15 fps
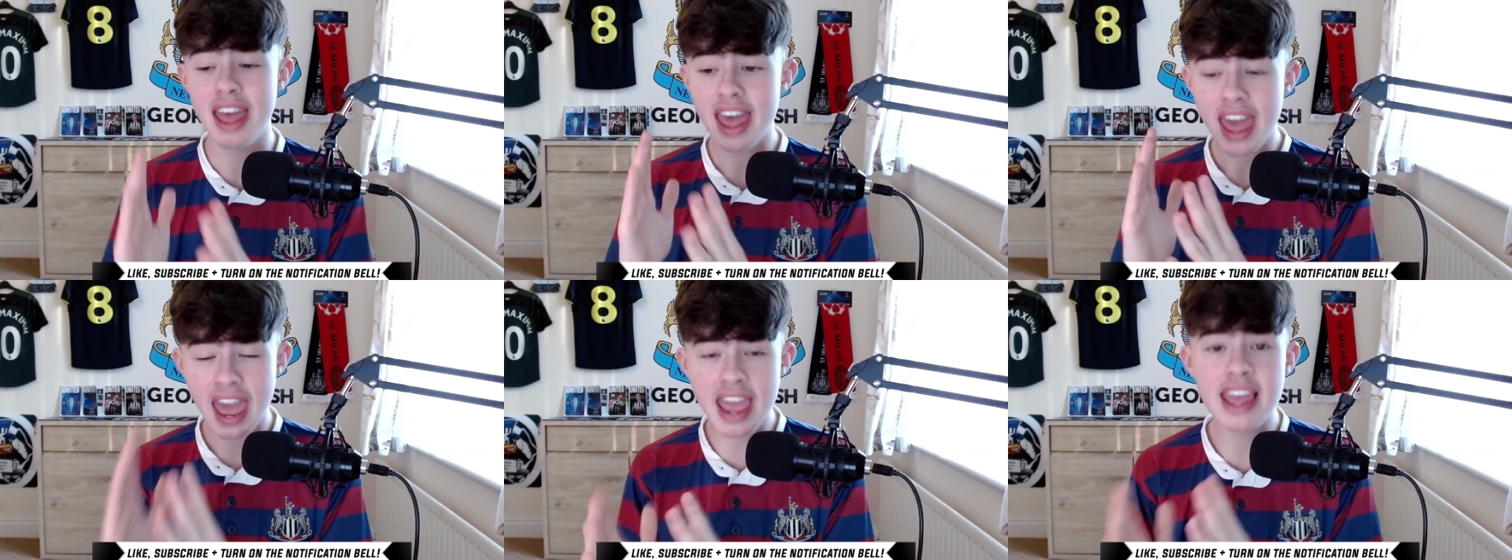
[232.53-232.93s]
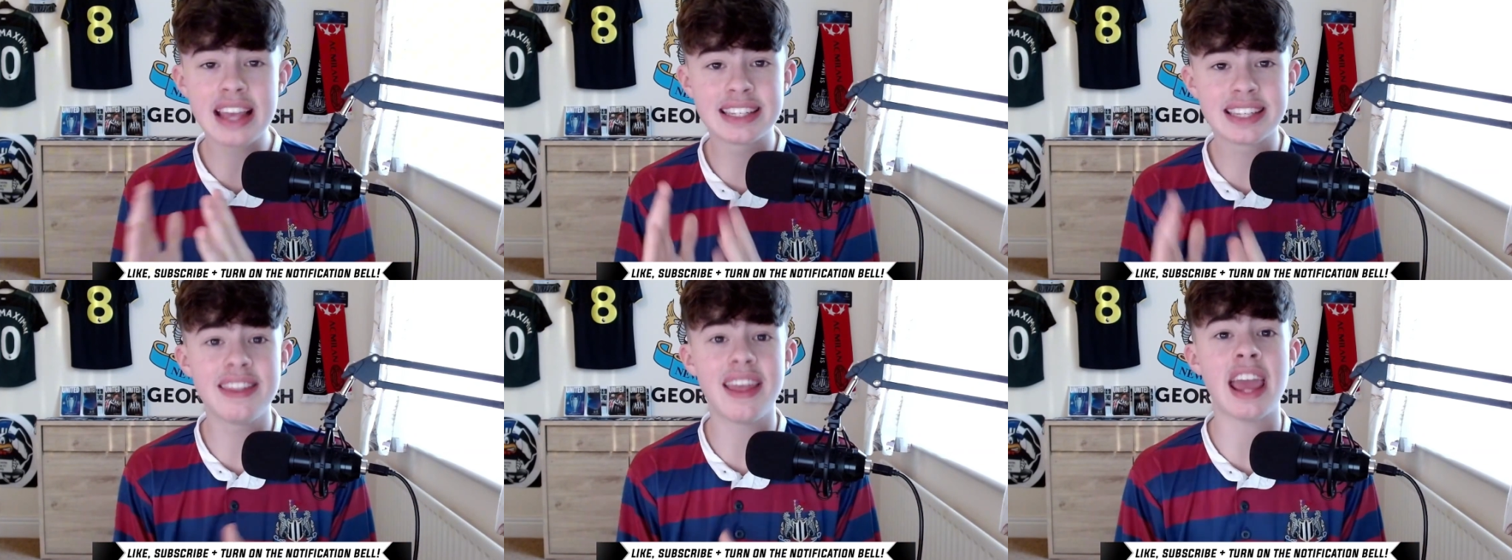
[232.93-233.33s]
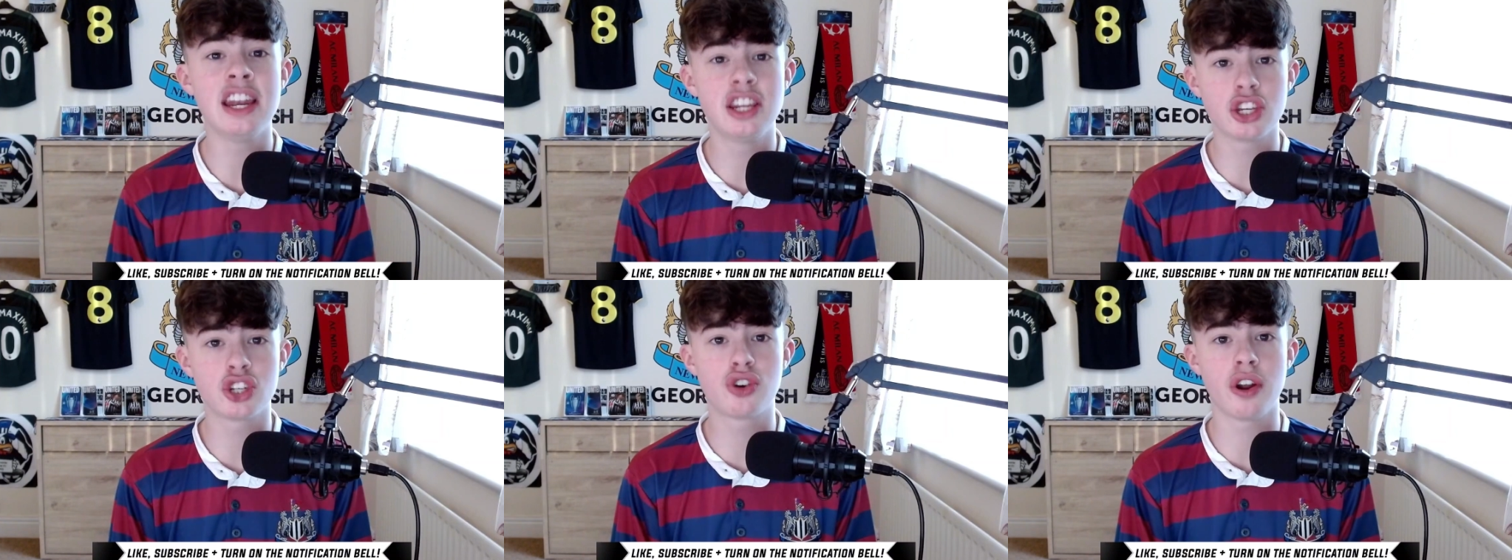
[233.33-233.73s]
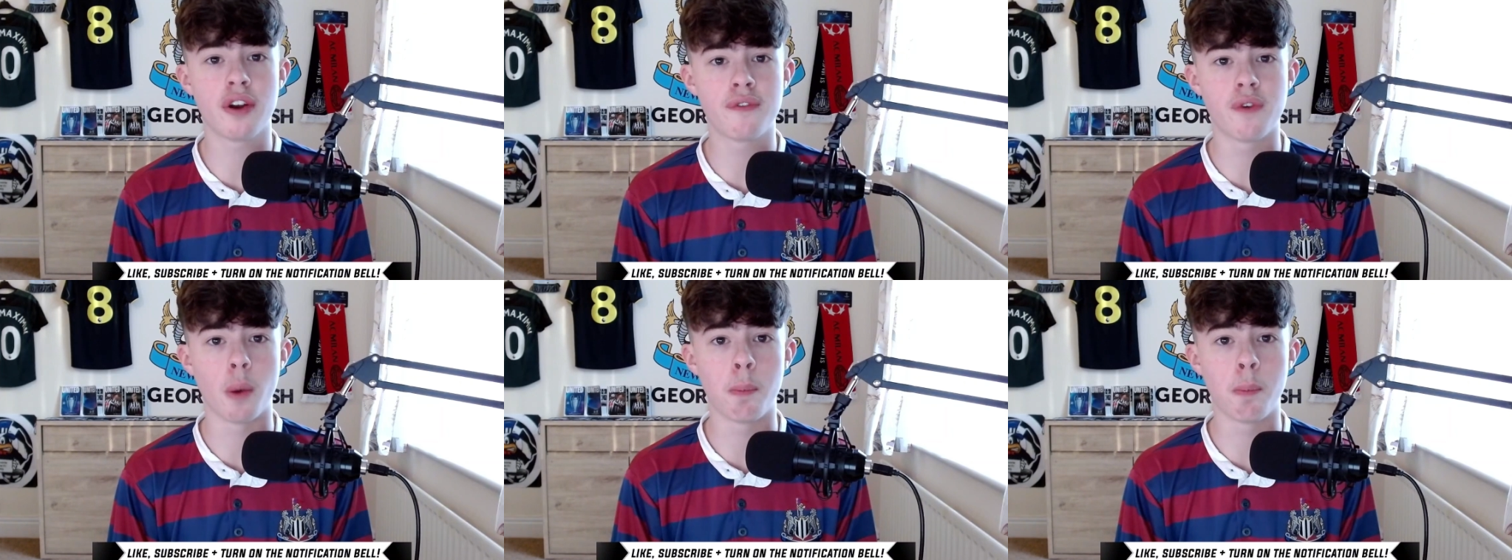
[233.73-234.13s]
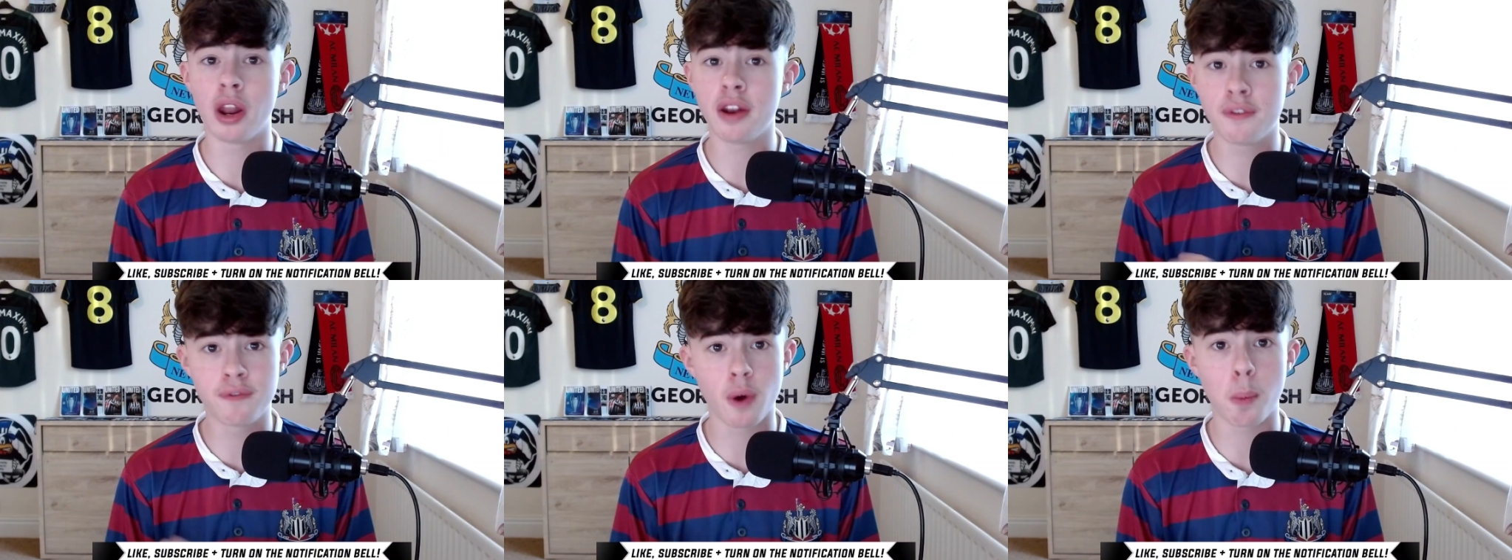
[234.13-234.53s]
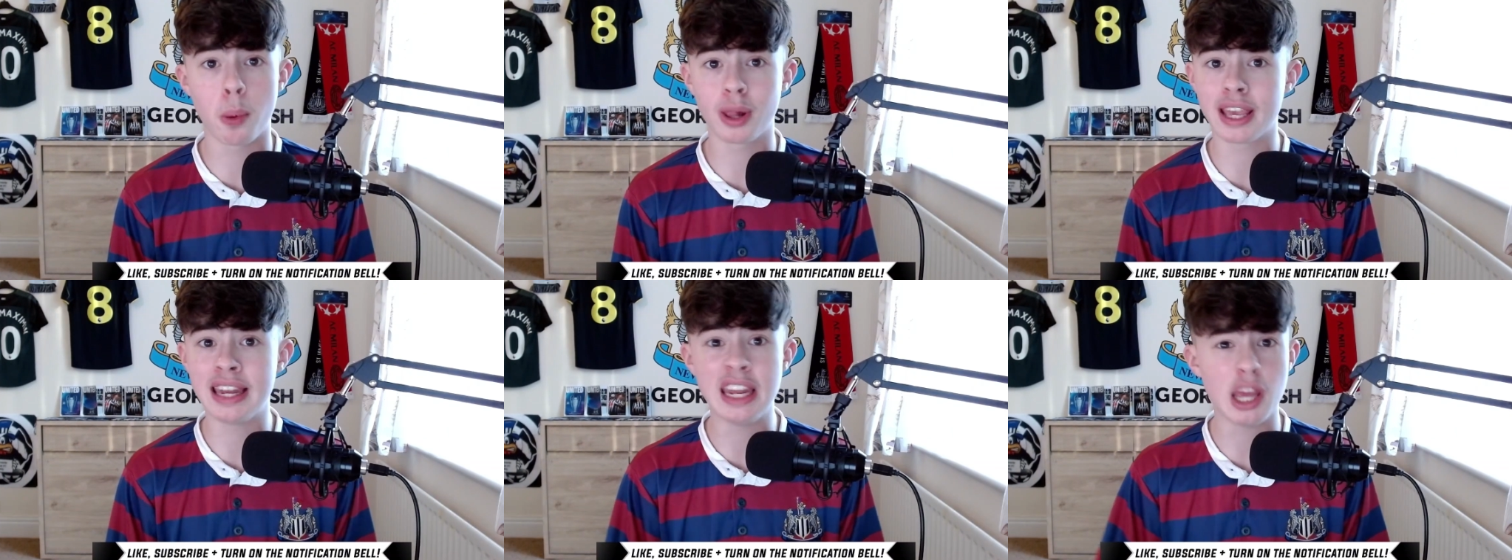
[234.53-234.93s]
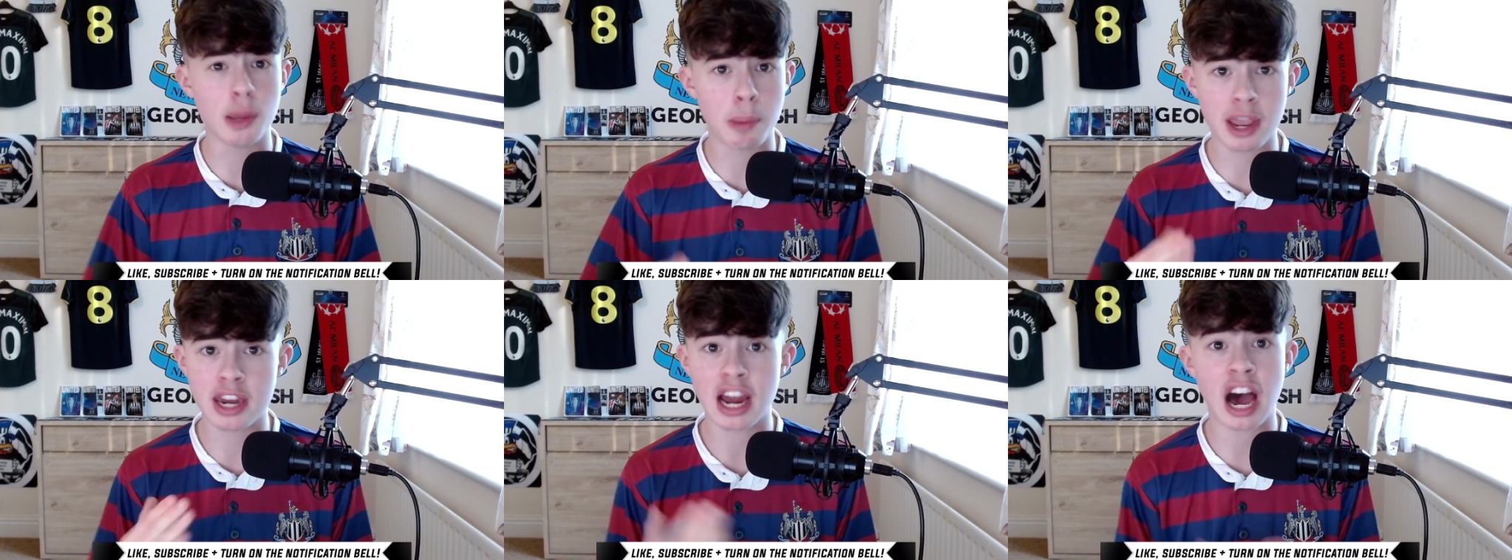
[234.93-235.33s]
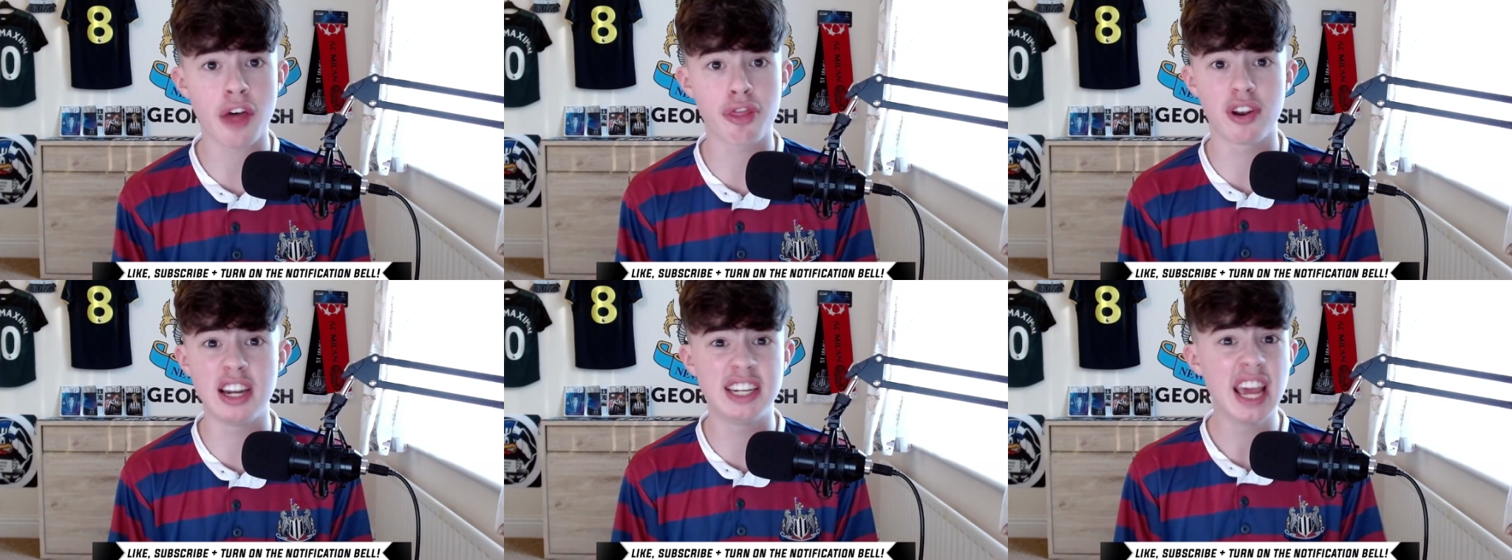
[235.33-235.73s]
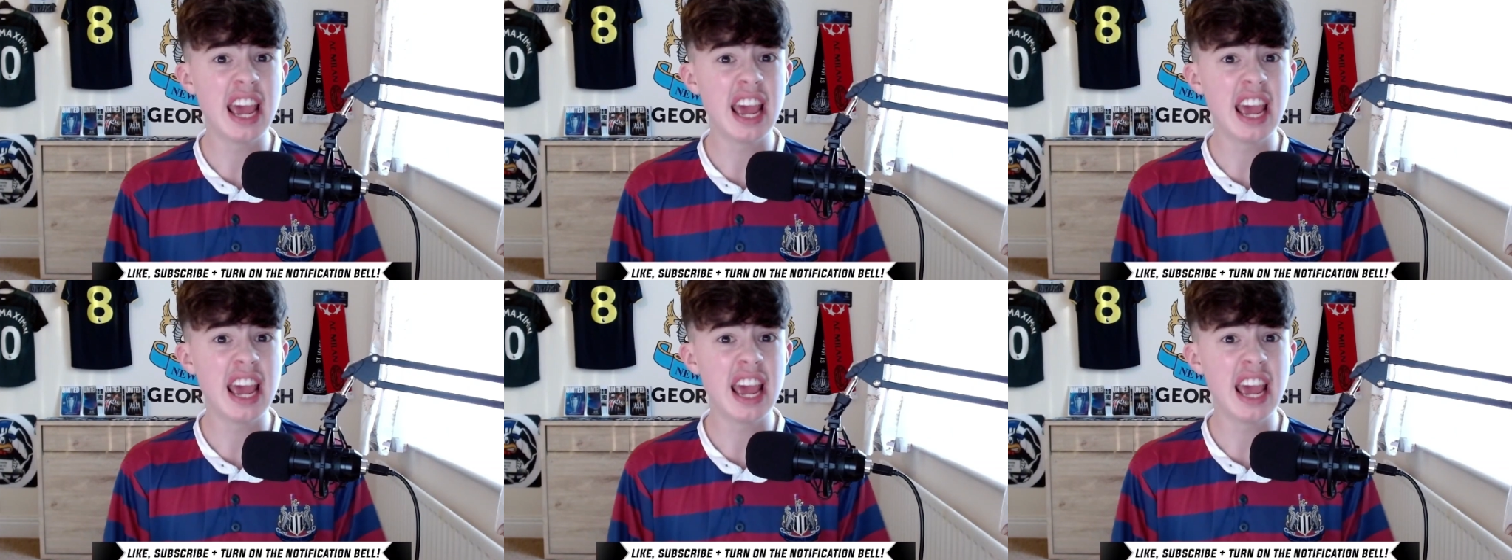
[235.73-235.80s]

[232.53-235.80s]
He is in the industry of football. In football, you need to be an athlete.